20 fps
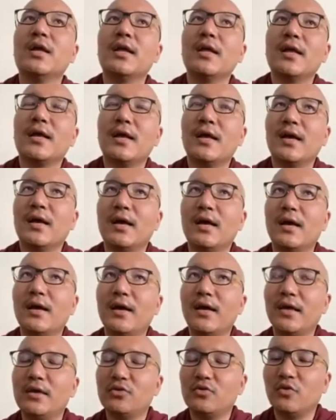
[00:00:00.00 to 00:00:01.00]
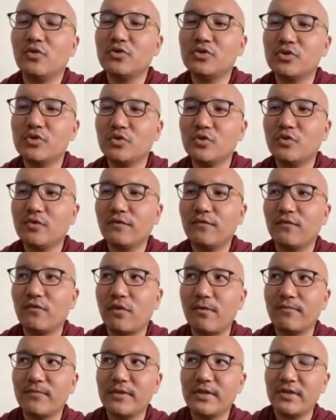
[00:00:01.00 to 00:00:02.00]
Uh, and also
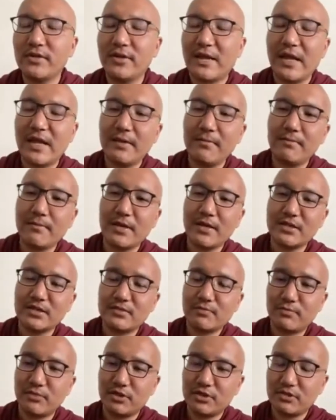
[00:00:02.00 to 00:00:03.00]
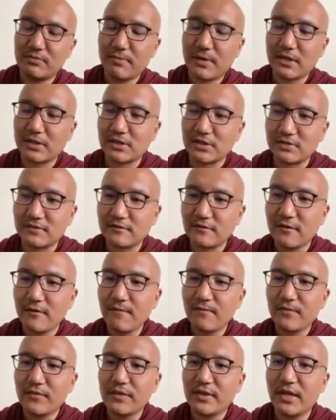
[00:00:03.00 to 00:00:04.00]
from the layman's perspective,
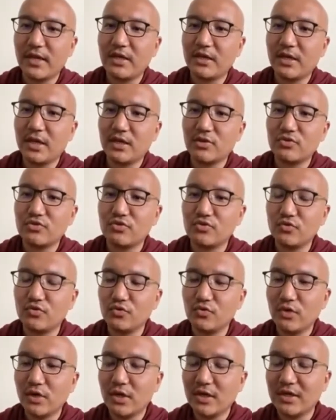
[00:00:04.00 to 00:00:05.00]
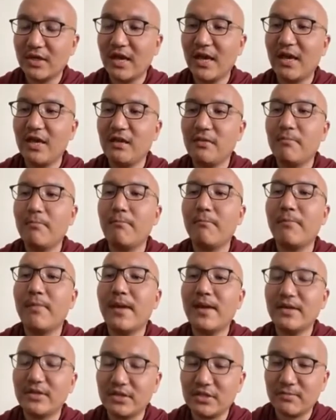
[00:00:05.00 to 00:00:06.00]
they get to gain
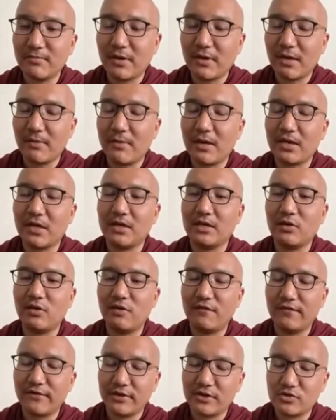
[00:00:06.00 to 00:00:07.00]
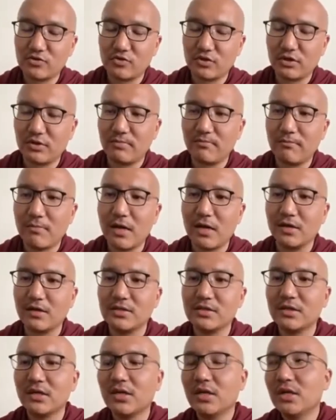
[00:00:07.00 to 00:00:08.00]
merit by making the offerings to the
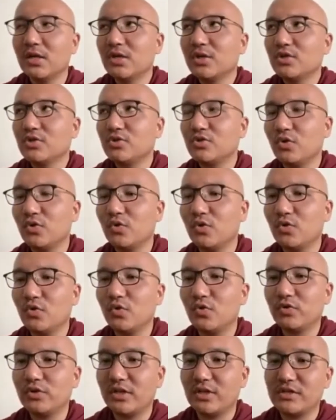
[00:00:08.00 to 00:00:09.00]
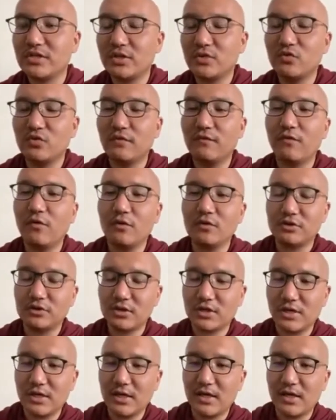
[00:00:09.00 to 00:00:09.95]
monks. So there's a twofold uh,